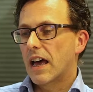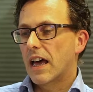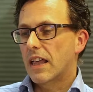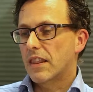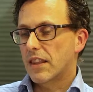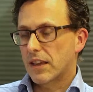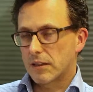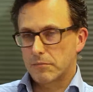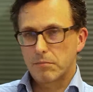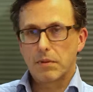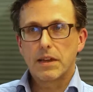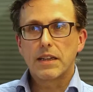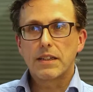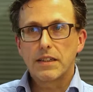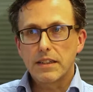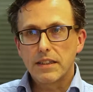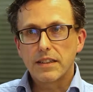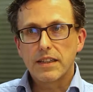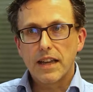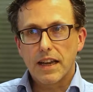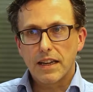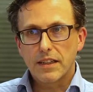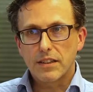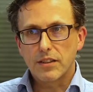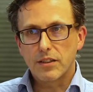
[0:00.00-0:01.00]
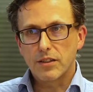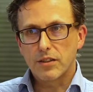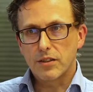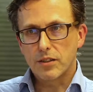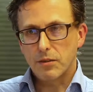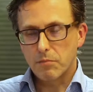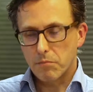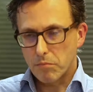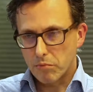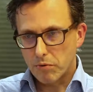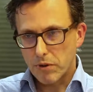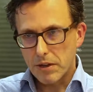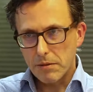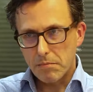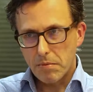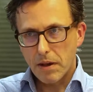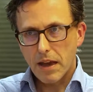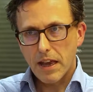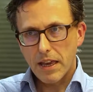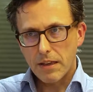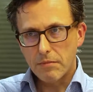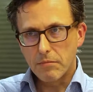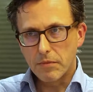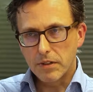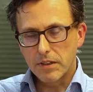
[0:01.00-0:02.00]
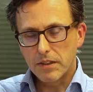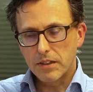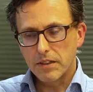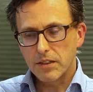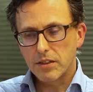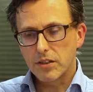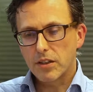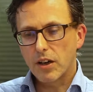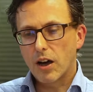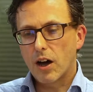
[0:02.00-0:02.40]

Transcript: That's basically debtors. Prepayments